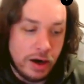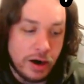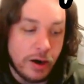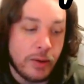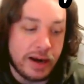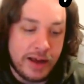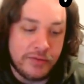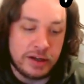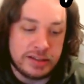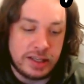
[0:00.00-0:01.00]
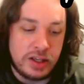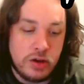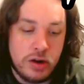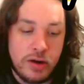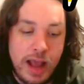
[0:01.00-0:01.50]
or whatever. It's like you
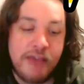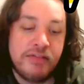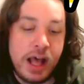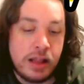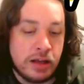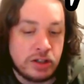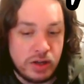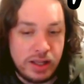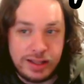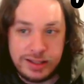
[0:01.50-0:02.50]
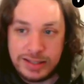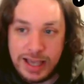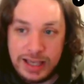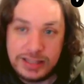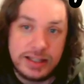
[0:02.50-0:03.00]
don't have that luxury in this
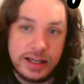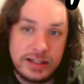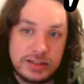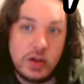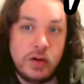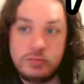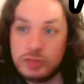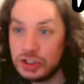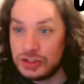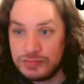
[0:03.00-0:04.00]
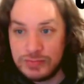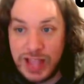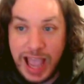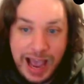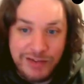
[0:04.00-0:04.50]
case, so just
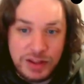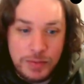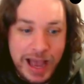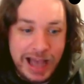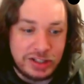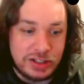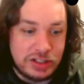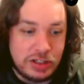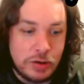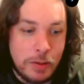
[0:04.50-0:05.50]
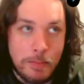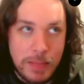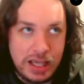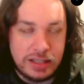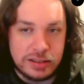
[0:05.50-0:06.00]
have the match. It's two
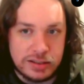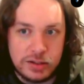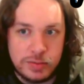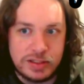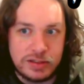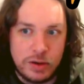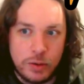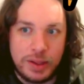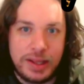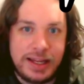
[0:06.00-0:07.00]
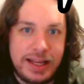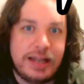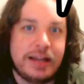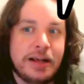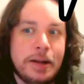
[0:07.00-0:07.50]
amazing superstars. You don't really need
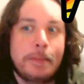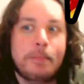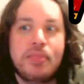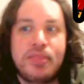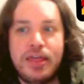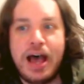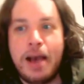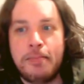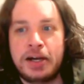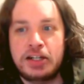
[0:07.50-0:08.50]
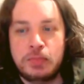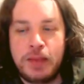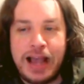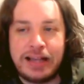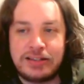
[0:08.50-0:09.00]
that much
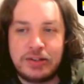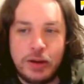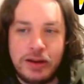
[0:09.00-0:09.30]
backstory